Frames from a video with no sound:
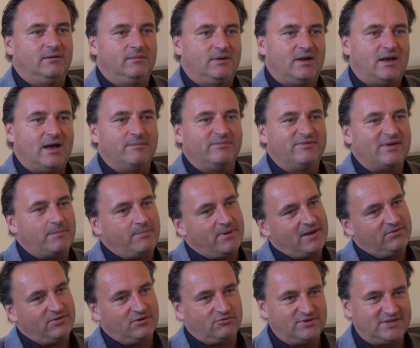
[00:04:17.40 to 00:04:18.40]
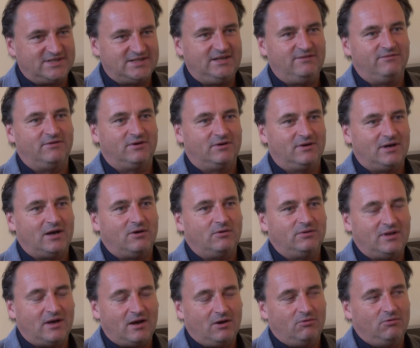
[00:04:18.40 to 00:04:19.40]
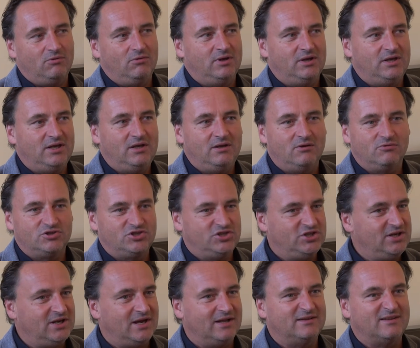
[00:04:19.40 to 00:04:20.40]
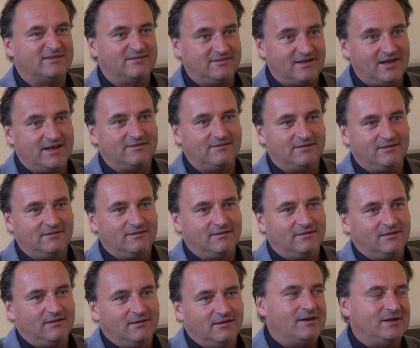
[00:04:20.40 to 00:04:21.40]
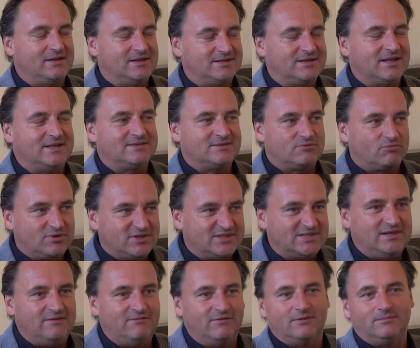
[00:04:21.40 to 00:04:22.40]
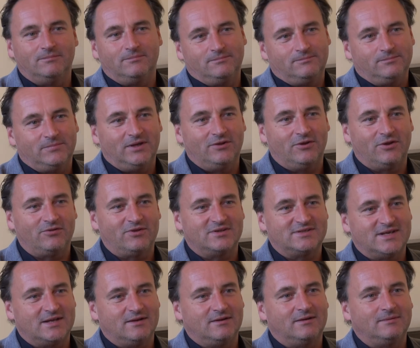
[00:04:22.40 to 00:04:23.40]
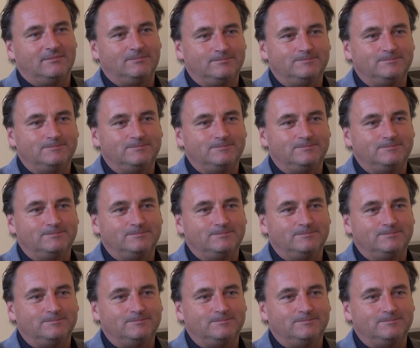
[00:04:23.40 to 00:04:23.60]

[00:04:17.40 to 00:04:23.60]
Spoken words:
comes up at the receiver and how he or she understands it. It's the receiver and not the sender.